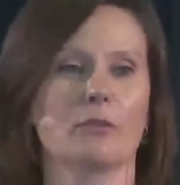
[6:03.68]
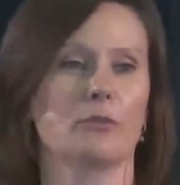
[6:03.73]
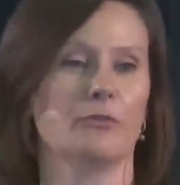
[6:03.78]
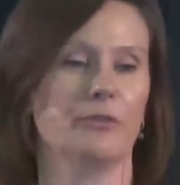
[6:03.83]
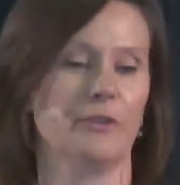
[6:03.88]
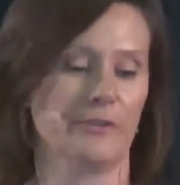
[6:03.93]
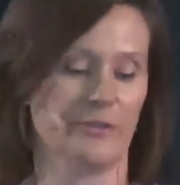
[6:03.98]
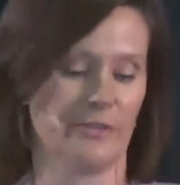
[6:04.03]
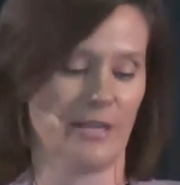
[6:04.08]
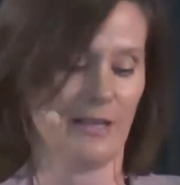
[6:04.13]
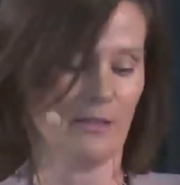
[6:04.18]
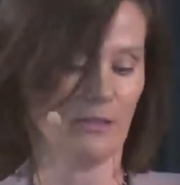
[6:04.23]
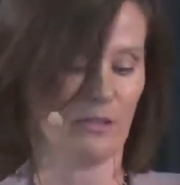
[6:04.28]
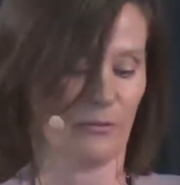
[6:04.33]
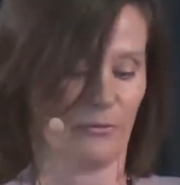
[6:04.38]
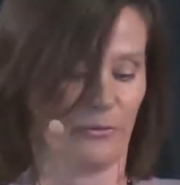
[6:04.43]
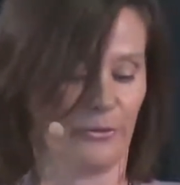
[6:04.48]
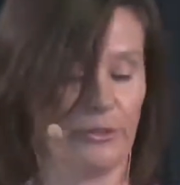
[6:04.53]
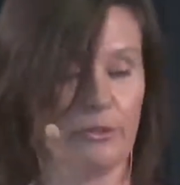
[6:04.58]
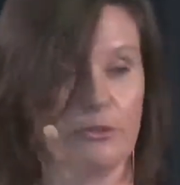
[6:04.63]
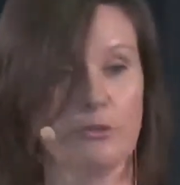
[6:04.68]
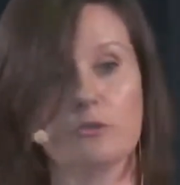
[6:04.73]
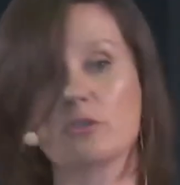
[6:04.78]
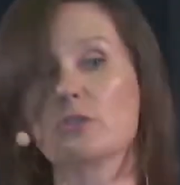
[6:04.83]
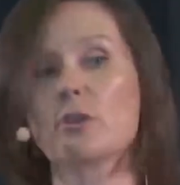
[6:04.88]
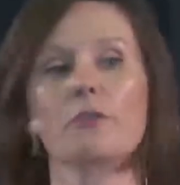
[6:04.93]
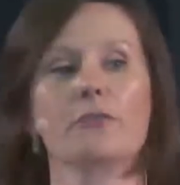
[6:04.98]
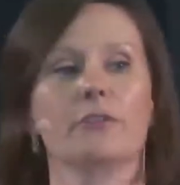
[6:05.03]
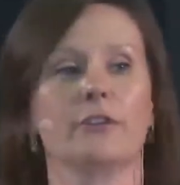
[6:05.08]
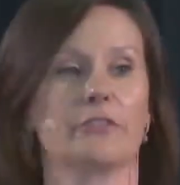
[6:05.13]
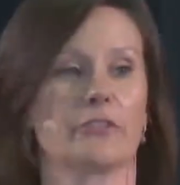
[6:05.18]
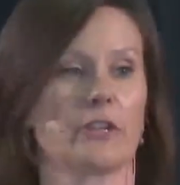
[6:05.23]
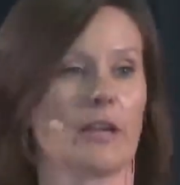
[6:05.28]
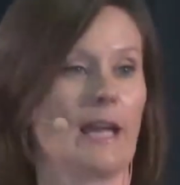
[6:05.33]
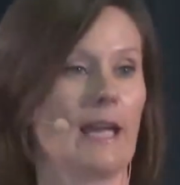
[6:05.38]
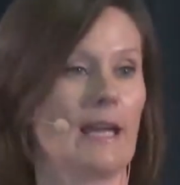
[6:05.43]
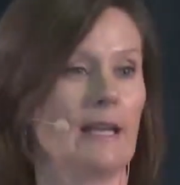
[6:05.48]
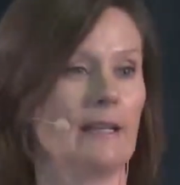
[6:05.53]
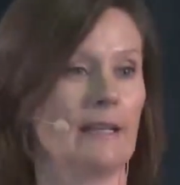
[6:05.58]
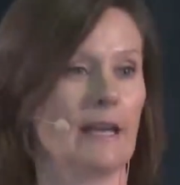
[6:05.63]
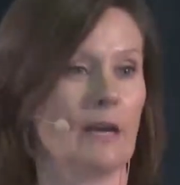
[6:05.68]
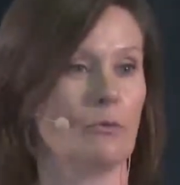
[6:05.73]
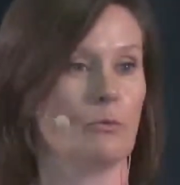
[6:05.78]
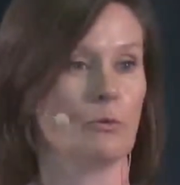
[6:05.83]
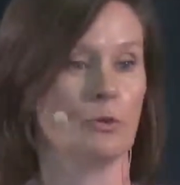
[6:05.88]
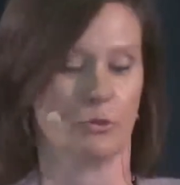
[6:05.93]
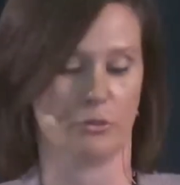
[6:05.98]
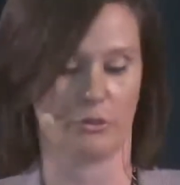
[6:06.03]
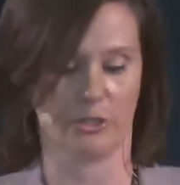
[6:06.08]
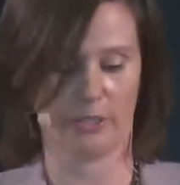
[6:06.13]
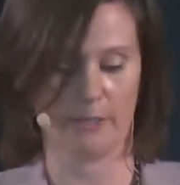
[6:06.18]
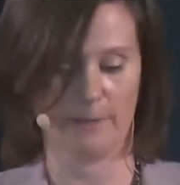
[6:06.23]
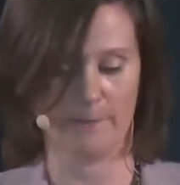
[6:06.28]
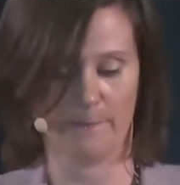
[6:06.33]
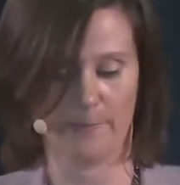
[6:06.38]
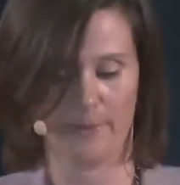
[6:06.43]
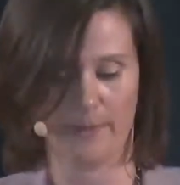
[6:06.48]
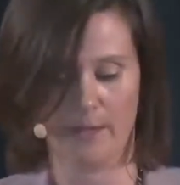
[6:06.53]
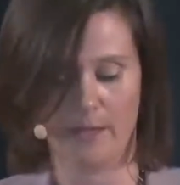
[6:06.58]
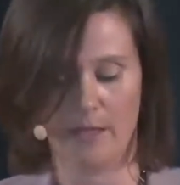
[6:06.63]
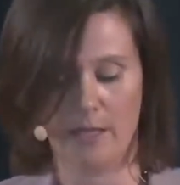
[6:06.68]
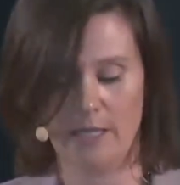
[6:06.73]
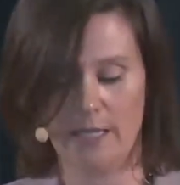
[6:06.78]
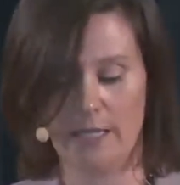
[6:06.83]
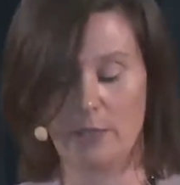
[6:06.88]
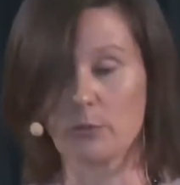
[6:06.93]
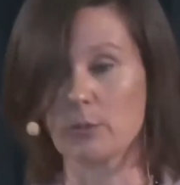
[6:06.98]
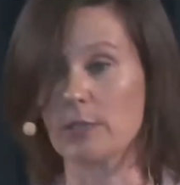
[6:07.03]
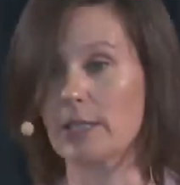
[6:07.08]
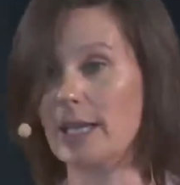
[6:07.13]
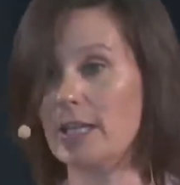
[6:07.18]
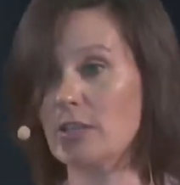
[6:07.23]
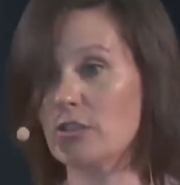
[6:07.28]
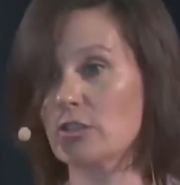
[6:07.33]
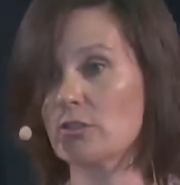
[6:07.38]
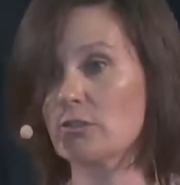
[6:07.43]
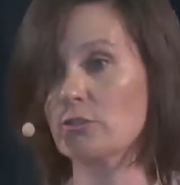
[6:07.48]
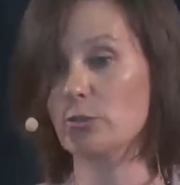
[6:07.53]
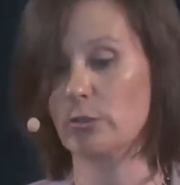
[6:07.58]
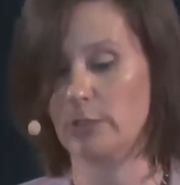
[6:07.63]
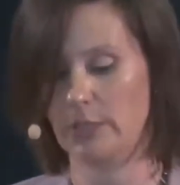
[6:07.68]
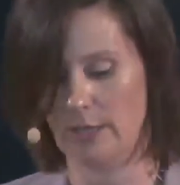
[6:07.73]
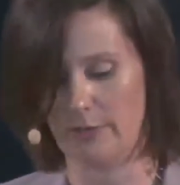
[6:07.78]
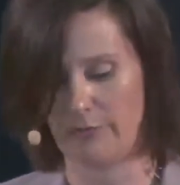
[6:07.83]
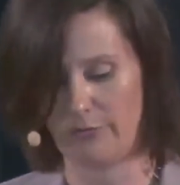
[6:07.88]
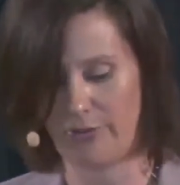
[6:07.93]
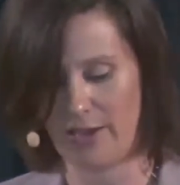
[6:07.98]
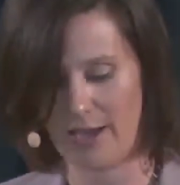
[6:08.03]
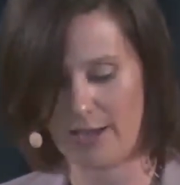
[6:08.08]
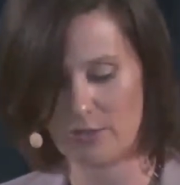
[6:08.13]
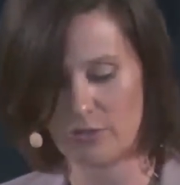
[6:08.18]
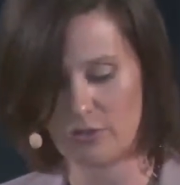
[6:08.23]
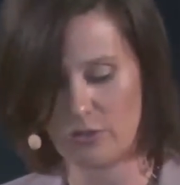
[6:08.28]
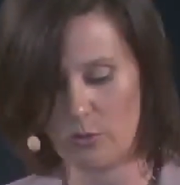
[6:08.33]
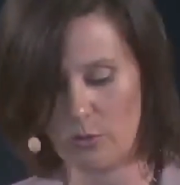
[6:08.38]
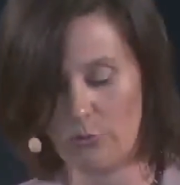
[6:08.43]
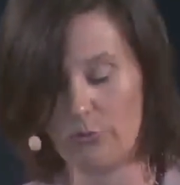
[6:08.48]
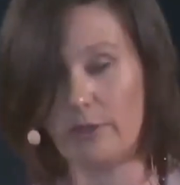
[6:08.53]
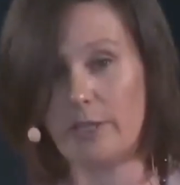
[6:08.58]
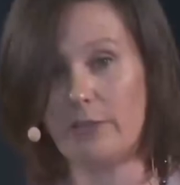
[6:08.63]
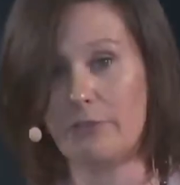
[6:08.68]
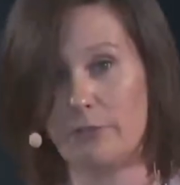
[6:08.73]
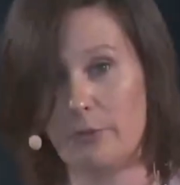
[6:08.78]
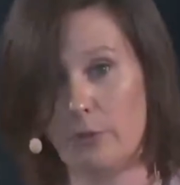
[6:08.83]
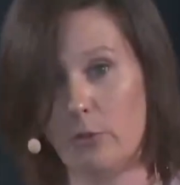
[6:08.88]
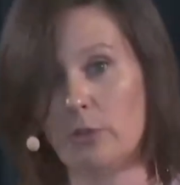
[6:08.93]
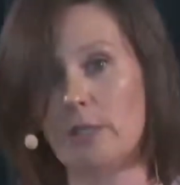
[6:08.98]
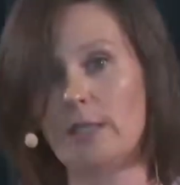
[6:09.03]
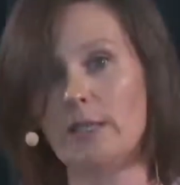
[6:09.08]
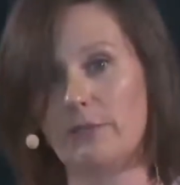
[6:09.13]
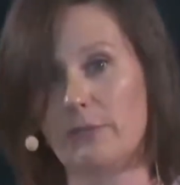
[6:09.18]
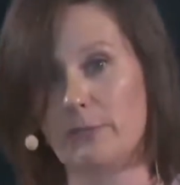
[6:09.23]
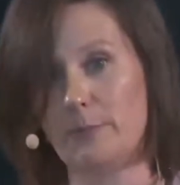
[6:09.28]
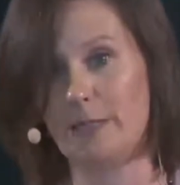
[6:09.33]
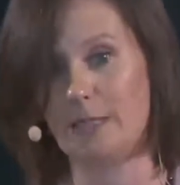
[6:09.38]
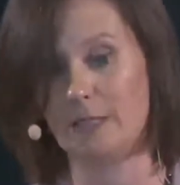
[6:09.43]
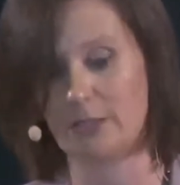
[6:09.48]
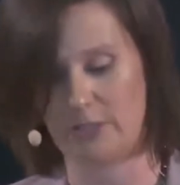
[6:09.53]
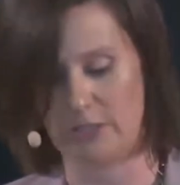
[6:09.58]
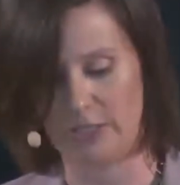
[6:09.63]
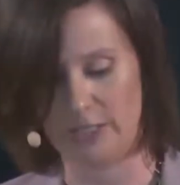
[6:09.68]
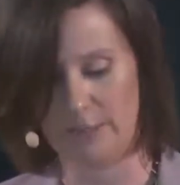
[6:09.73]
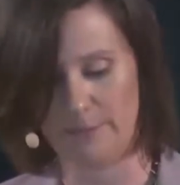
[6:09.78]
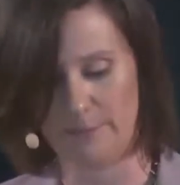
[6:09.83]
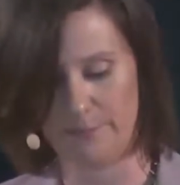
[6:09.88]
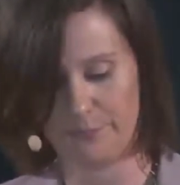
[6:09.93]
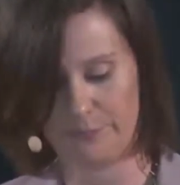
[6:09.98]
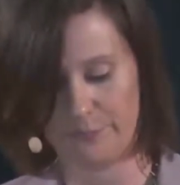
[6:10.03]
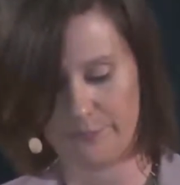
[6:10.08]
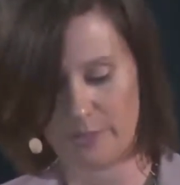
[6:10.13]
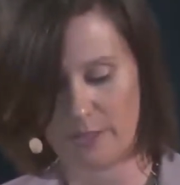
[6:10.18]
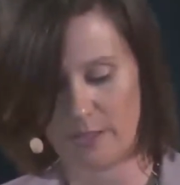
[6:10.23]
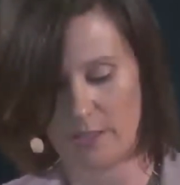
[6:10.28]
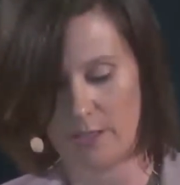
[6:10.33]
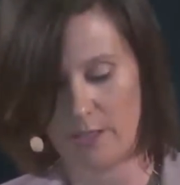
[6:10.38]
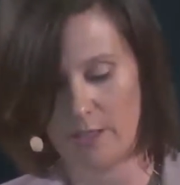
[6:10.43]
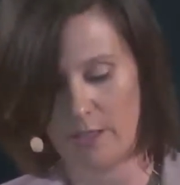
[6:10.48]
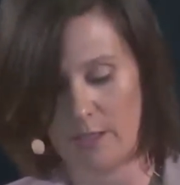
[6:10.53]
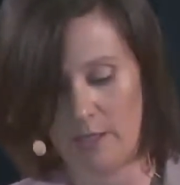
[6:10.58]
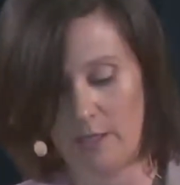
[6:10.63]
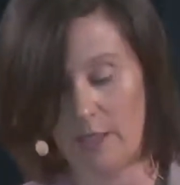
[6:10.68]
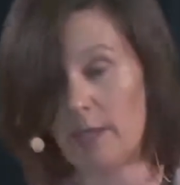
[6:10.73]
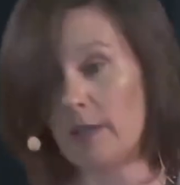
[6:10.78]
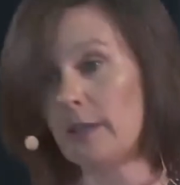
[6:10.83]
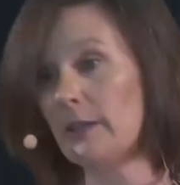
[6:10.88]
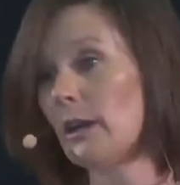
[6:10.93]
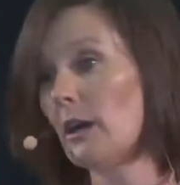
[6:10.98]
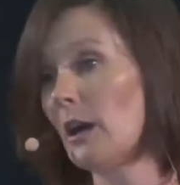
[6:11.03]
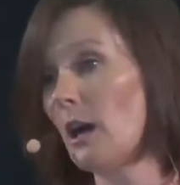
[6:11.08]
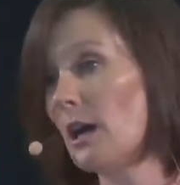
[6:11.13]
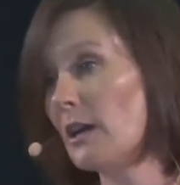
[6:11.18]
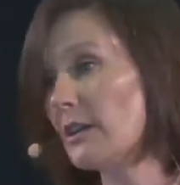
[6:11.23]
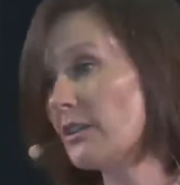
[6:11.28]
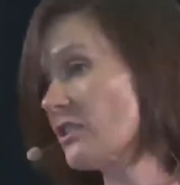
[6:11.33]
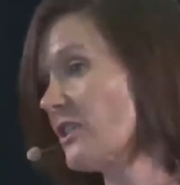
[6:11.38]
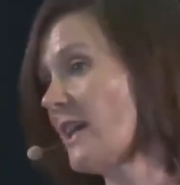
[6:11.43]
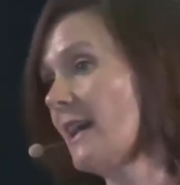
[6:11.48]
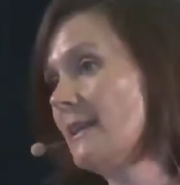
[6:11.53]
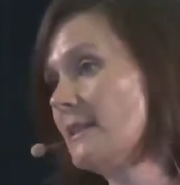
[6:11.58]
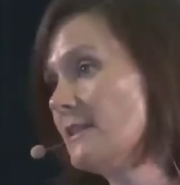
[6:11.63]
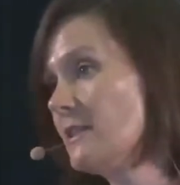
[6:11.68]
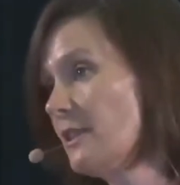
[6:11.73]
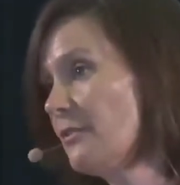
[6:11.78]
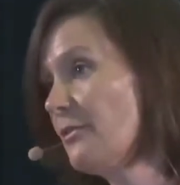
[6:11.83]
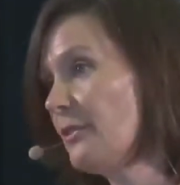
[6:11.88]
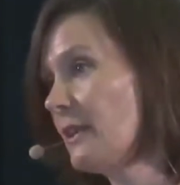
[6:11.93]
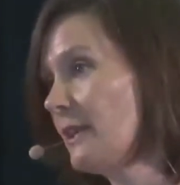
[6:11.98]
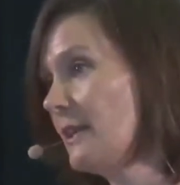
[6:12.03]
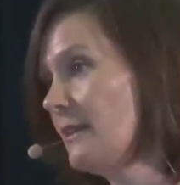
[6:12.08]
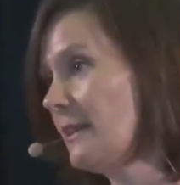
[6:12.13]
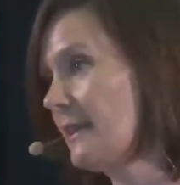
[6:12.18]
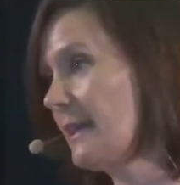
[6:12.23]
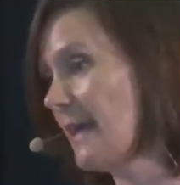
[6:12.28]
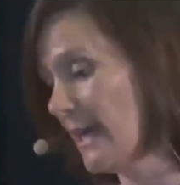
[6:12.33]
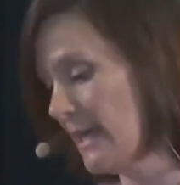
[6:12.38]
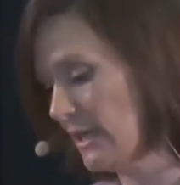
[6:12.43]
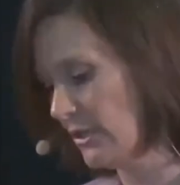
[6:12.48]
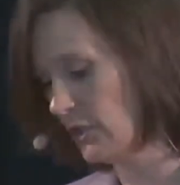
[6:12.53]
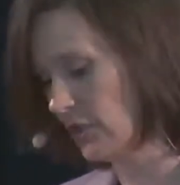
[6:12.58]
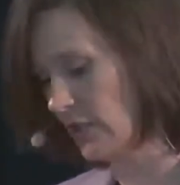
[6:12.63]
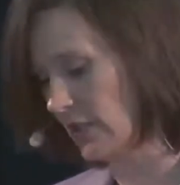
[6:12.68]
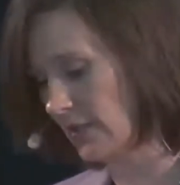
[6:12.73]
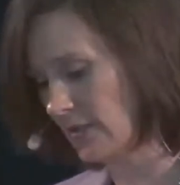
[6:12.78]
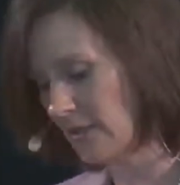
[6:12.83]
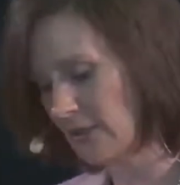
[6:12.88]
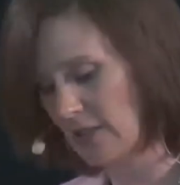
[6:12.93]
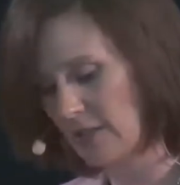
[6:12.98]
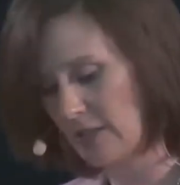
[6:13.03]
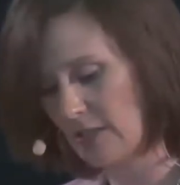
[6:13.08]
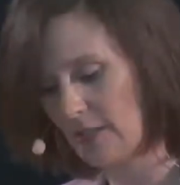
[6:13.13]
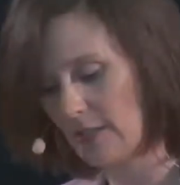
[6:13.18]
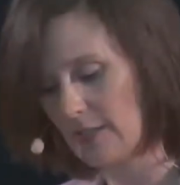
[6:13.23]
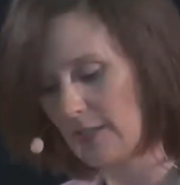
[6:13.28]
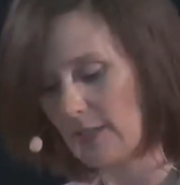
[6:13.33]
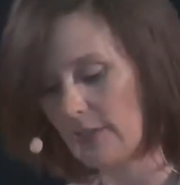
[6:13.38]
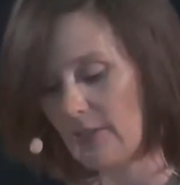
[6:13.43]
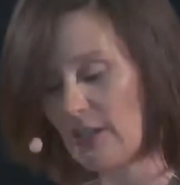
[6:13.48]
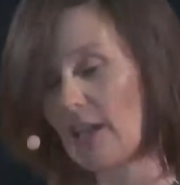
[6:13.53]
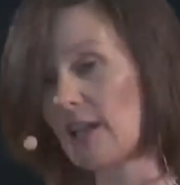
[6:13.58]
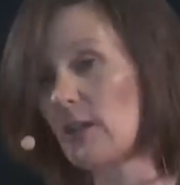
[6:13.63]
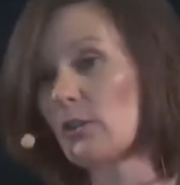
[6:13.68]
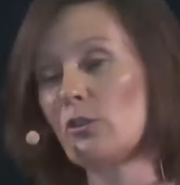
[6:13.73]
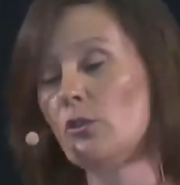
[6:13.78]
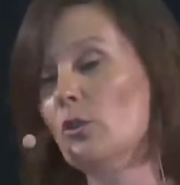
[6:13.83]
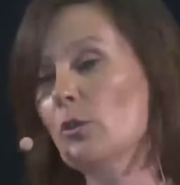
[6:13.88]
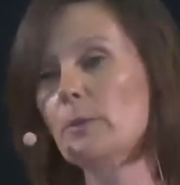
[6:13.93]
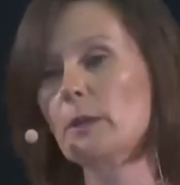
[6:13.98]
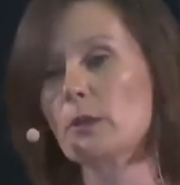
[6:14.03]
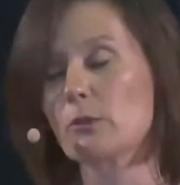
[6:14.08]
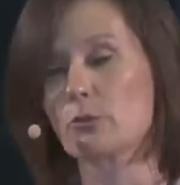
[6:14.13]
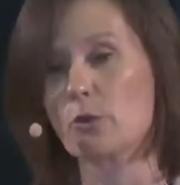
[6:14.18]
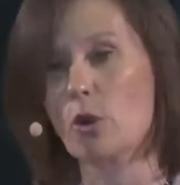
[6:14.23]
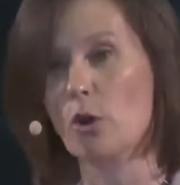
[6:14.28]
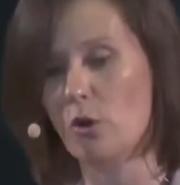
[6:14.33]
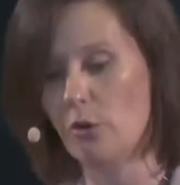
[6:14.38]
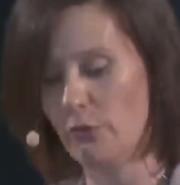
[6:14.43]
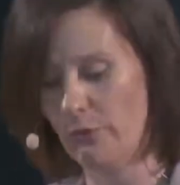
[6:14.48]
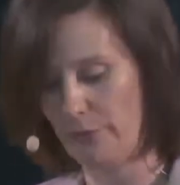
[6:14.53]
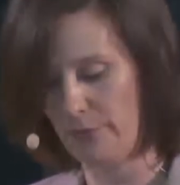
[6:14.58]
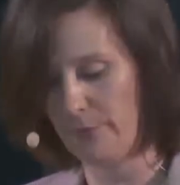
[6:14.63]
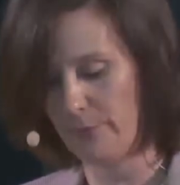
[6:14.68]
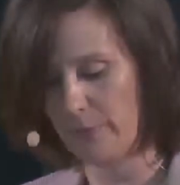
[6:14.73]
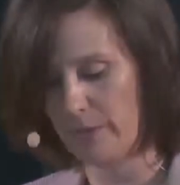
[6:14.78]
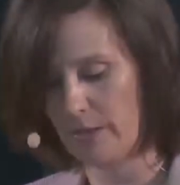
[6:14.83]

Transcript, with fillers: of intensive use of inter alia wood in relation to the effect of liv- on livability. There are scientific indications that the economic growth